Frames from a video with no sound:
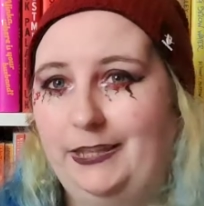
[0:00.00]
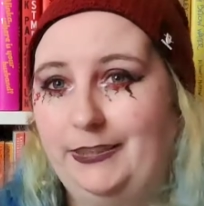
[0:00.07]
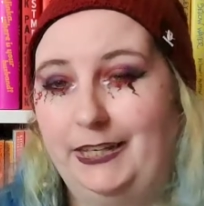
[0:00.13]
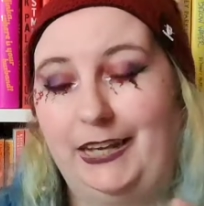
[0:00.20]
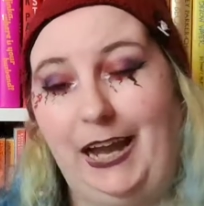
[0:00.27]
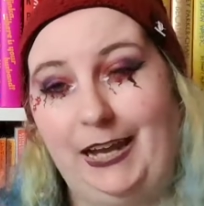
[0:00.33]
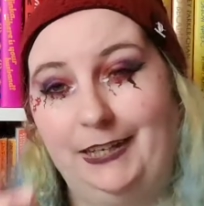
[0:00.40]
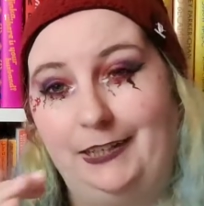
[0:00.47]
the
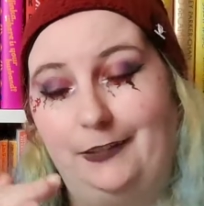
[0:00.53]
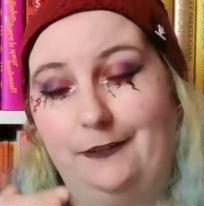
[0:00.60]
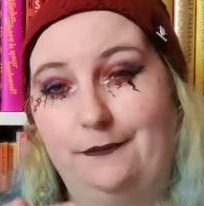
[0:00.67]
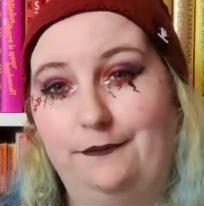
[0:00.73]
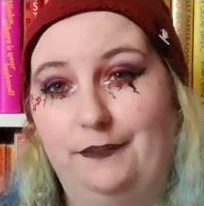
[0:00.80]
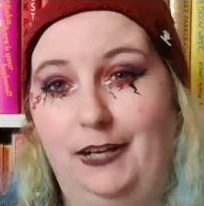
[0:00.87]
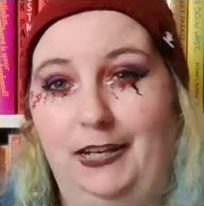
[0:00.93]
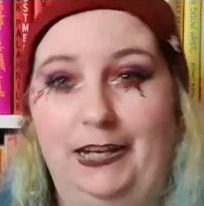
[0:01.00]
kind
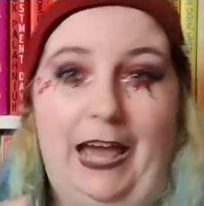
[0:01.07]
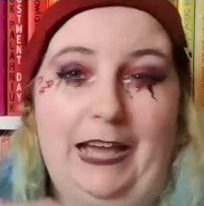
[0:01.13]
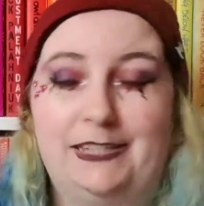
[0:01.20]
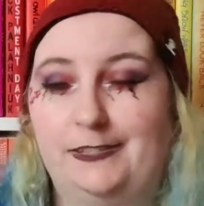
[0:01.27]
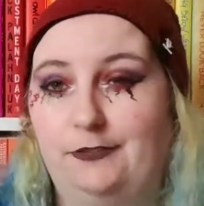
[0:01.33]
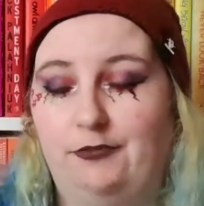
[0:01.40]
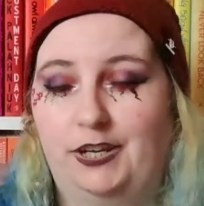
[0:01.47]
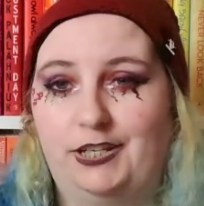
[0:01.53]
of
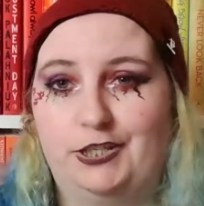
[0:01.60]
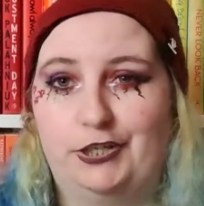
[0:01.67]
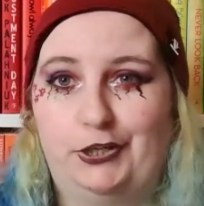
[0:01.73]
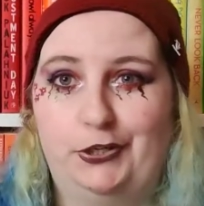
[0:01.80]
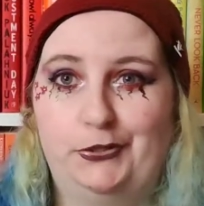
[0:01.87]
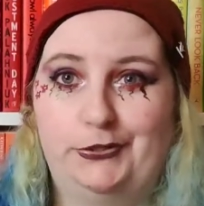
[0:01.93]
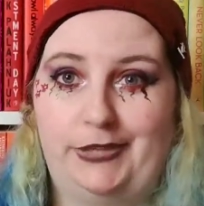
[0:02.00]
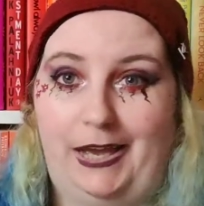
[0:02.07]
lesser
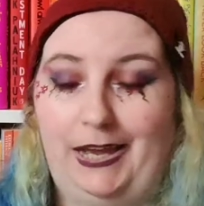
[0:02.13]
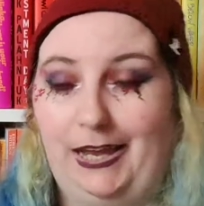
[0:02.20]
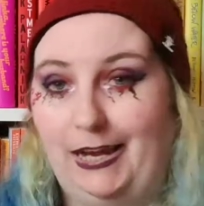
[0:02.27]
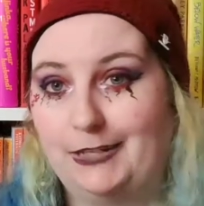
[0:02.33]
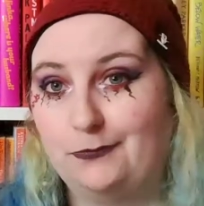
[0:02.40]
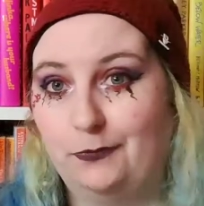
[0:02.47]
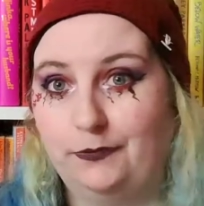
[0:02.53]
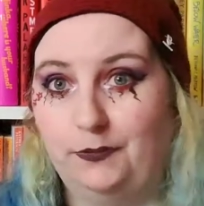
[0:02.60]
issues I
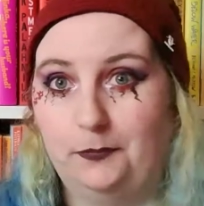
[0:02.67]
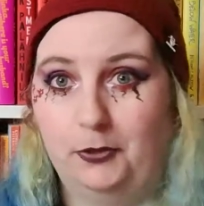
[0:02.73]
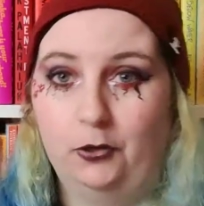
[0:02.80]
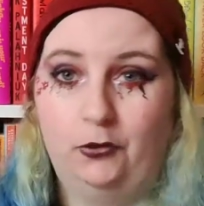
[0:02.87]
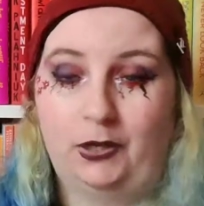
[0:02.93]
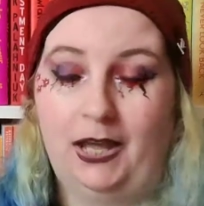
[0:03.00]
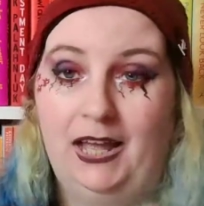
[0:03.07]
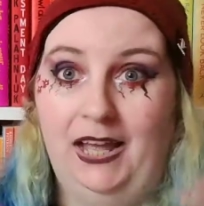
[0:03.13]
had with the
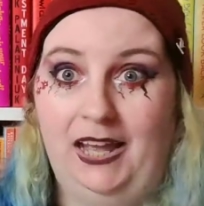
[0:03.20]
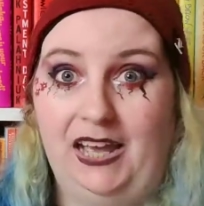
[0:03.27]
book,